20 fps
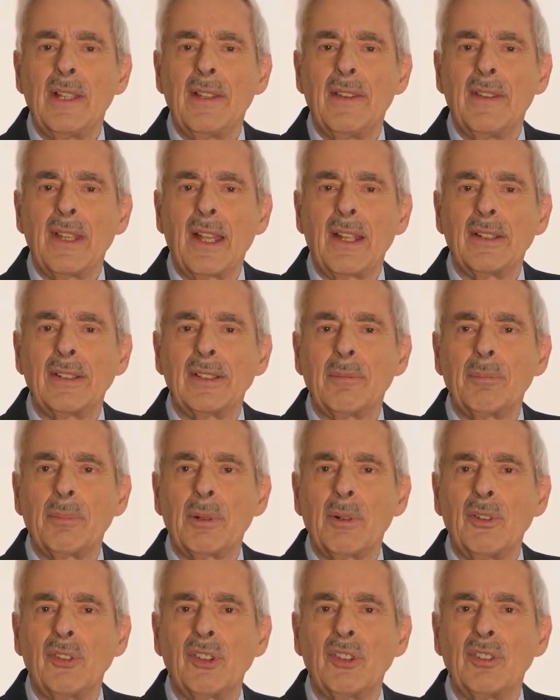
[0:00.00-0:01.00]
that the
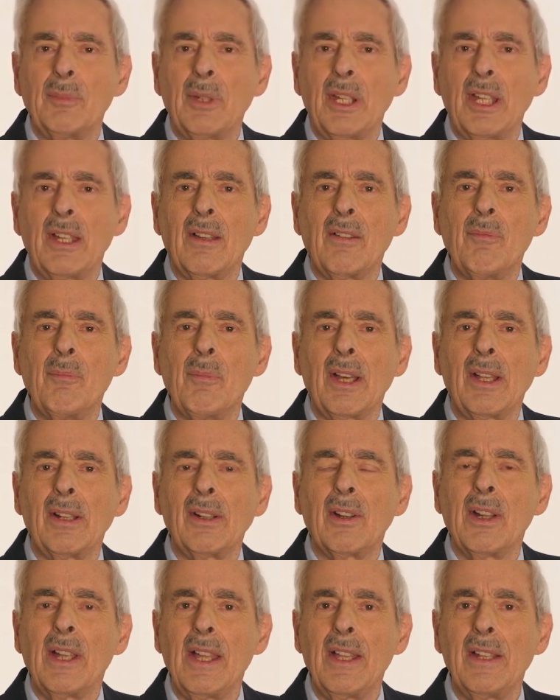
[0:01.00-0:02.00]
person may have
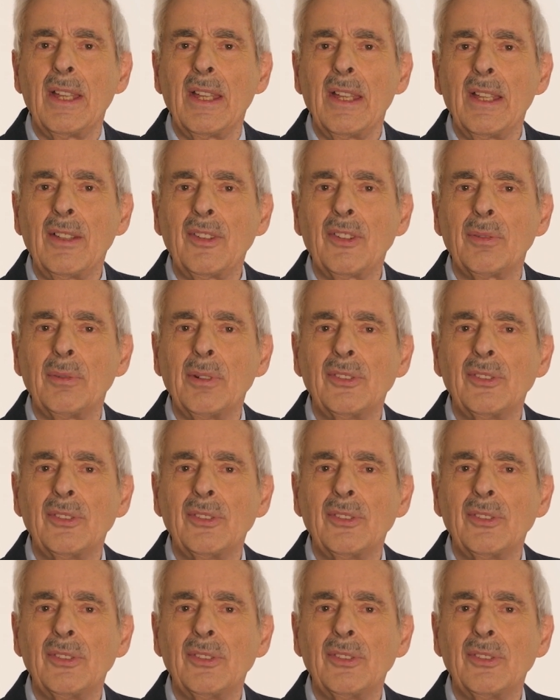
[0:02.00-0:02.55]
minor headaches,